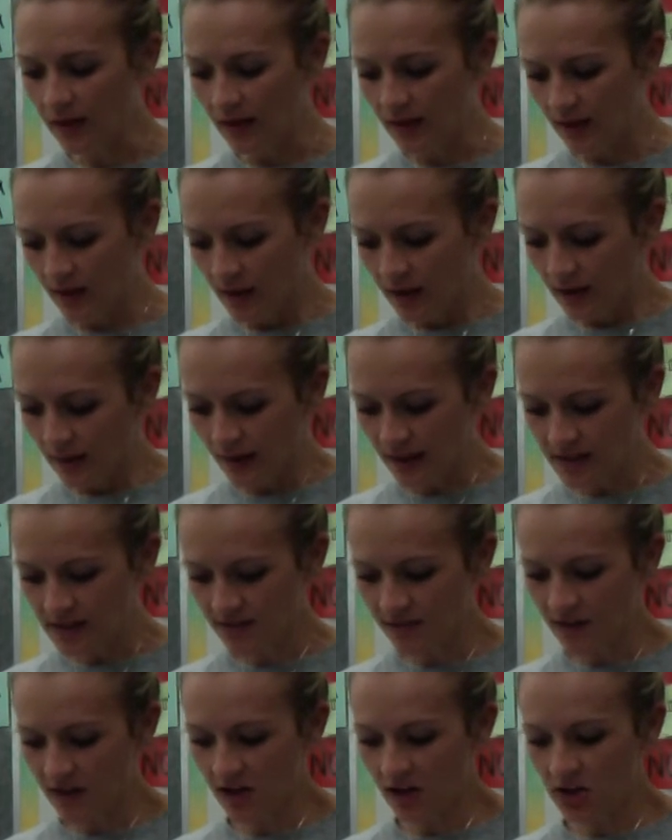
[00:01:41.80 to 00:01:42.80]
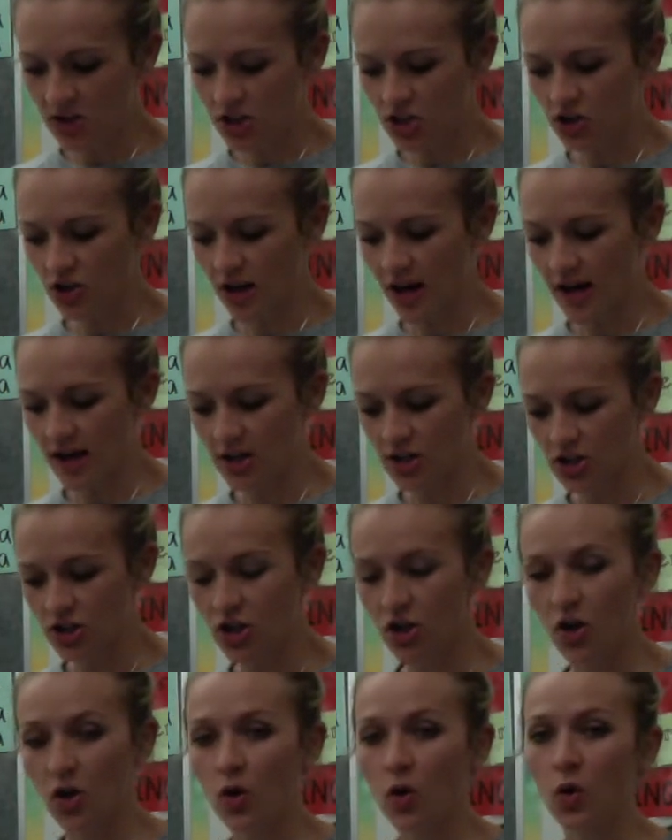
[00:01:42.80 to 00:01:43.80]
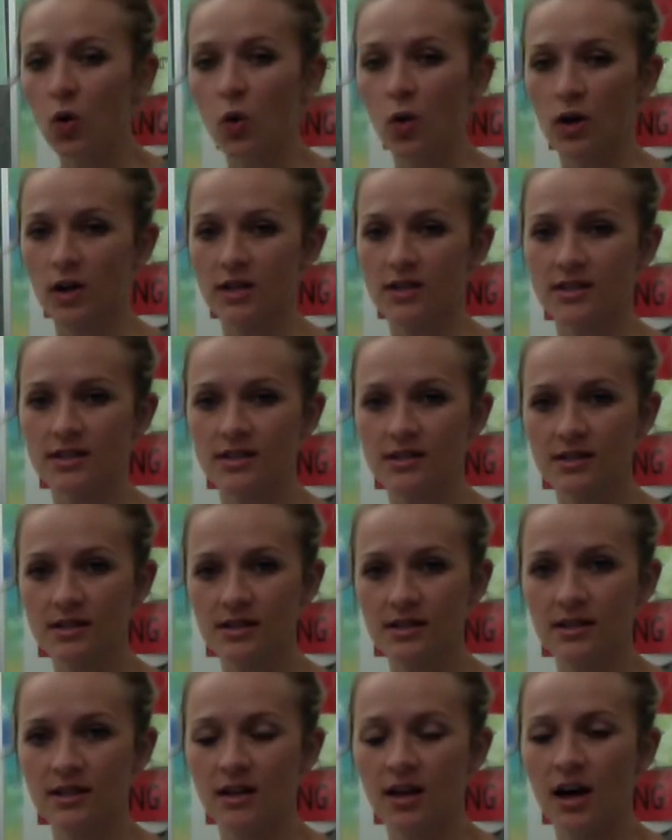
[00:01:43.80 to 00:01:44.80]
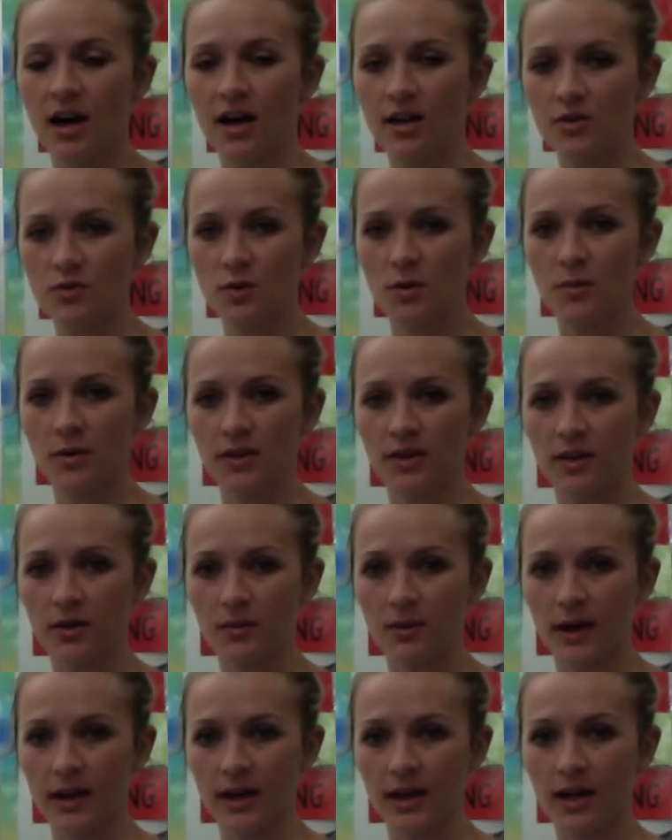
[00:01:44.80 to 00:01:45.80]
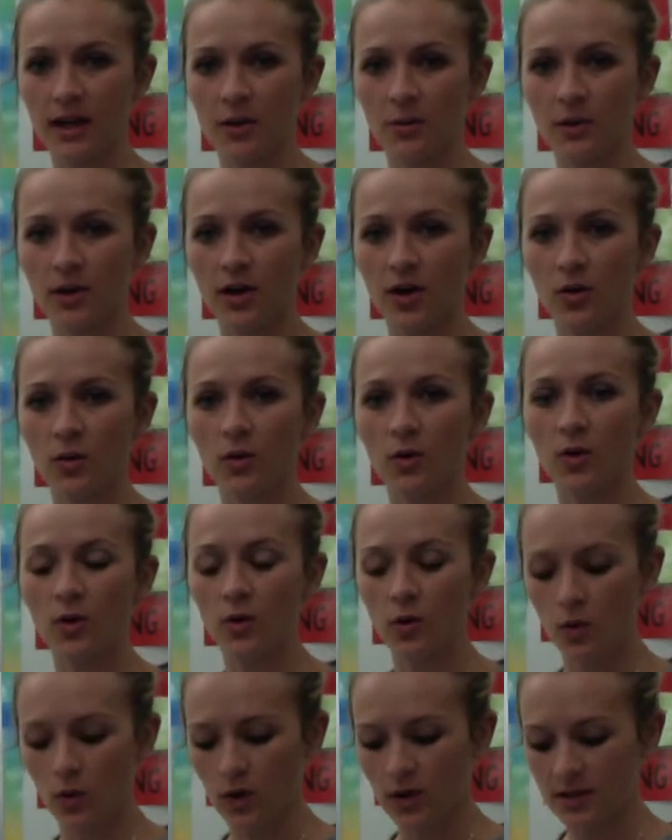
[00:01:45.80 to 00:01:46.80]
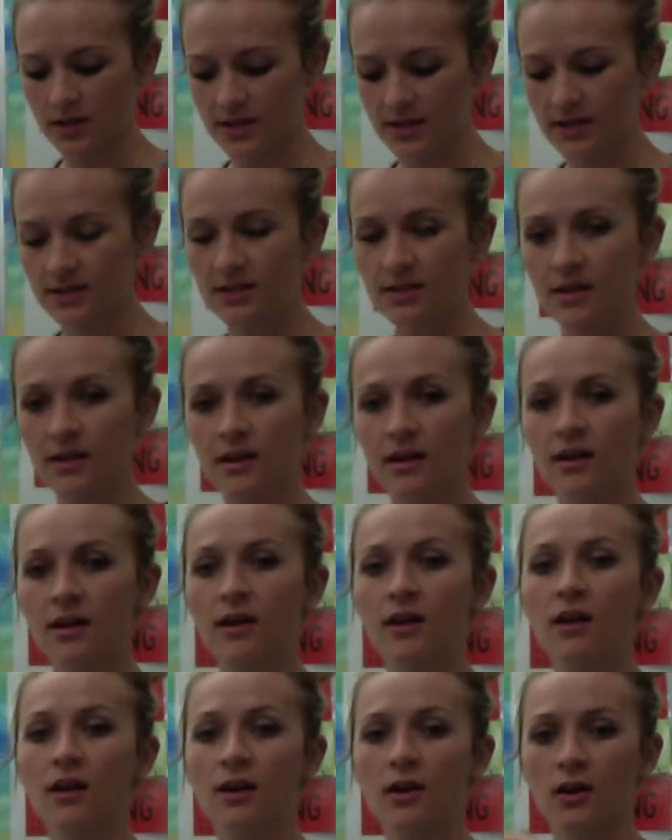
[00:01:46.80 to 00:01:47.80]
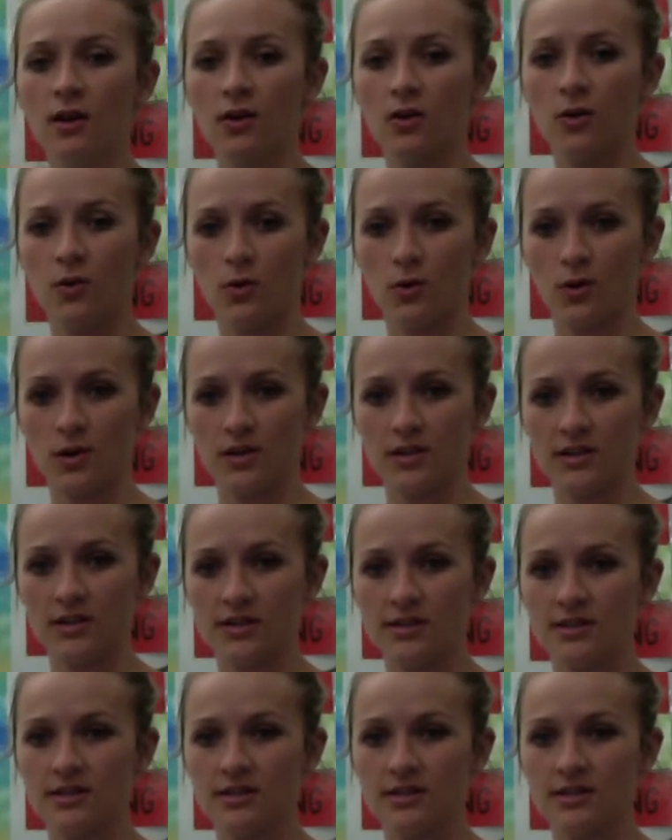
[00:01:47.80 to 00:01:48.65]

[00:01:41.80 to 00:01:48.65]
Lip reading: Let's finger stretch horse. I'll do it with you. Ready? Here we go. Horse. Horse.